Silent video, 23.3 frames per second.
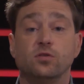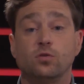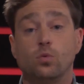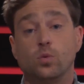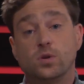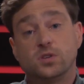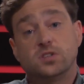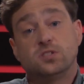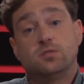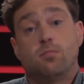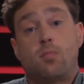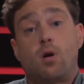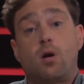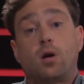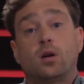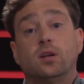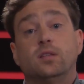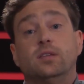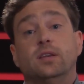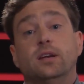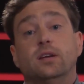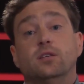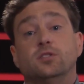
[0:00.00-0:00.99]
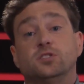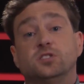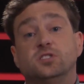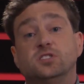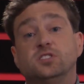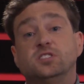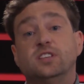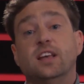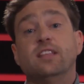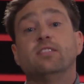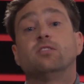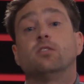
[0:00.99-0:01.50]
So what's the marketeer's
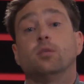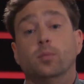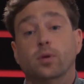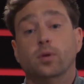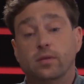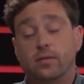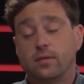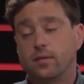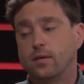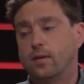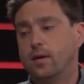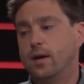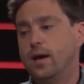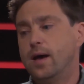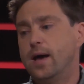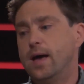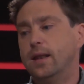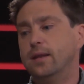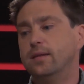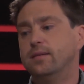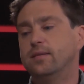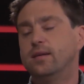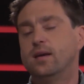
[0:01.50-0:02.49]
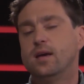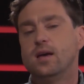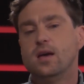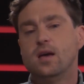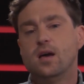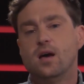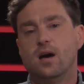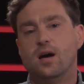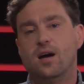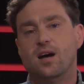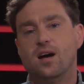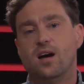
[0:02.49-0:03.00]
sentiment? And
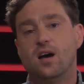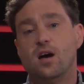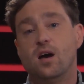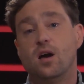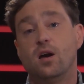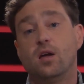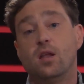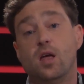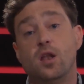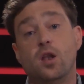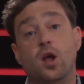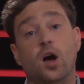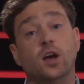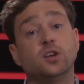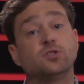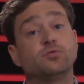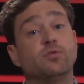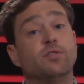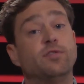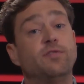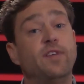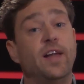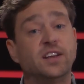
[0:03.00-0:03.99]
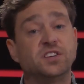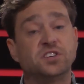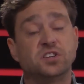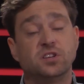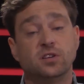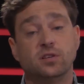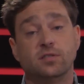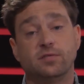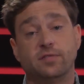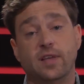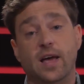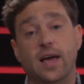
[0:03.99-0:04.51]
a nice reflection
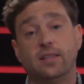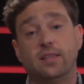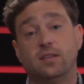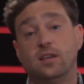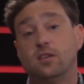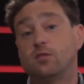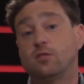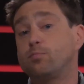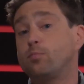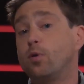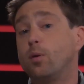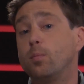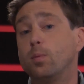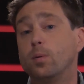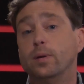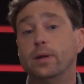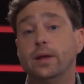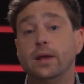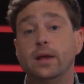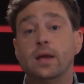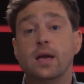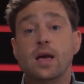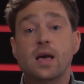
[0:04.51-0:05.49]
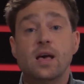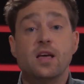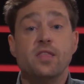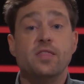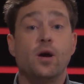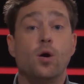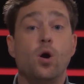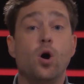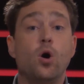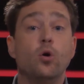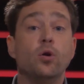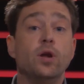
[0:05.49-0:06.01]
of that is probably
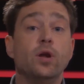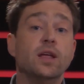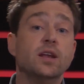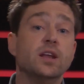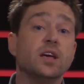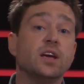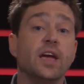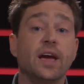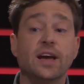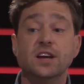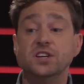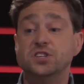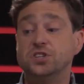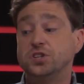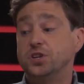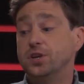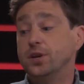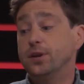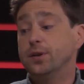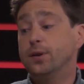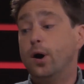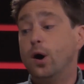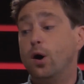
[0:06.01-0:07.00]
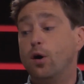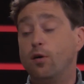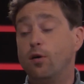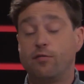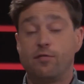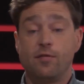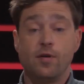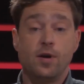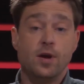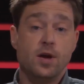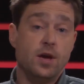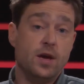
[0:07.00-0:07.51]
their own indication
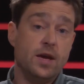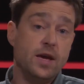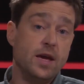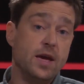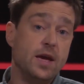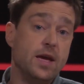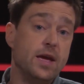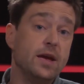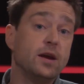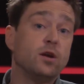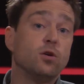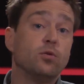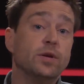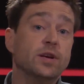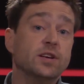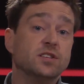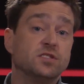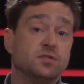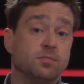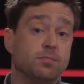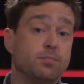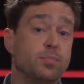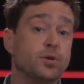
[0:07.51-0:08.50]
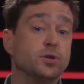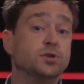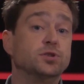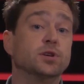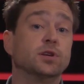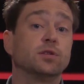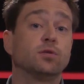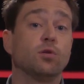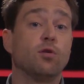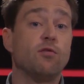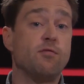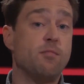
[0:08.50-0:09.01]
of increased
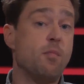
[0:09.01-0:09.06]
budget of